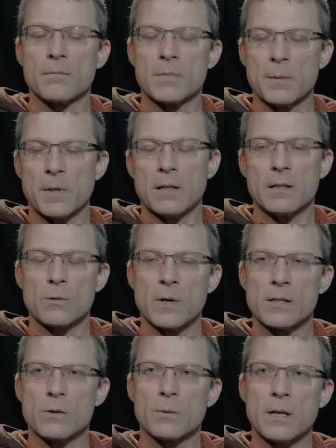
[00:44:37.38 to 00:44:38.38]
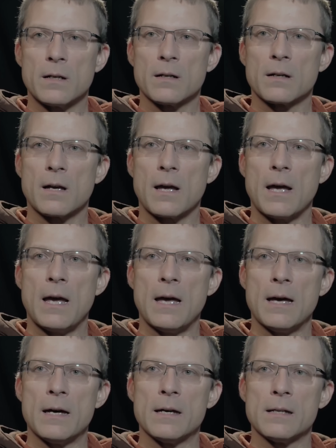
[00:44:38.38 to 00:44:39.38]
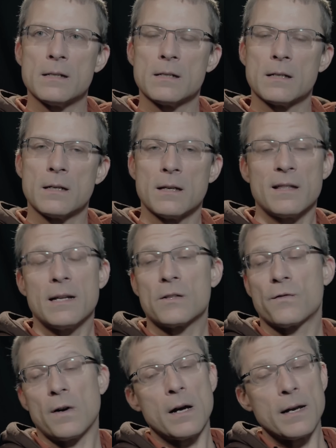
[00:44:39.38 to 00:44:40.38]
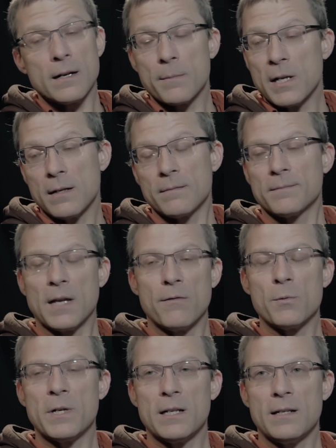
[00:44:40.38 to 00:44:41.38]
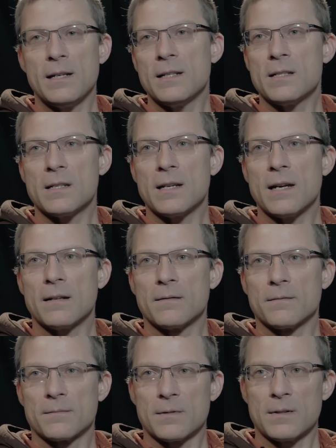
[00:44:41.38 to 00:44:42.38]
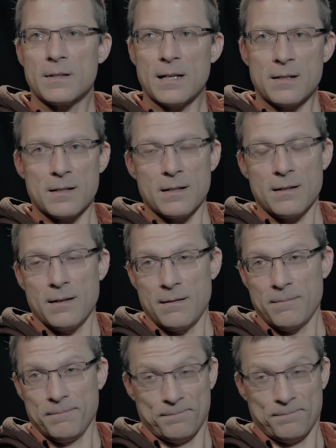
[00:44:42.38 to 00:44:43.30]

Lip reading: Typically twice a week. And that's fine. I mean, everybody needs to get testing, and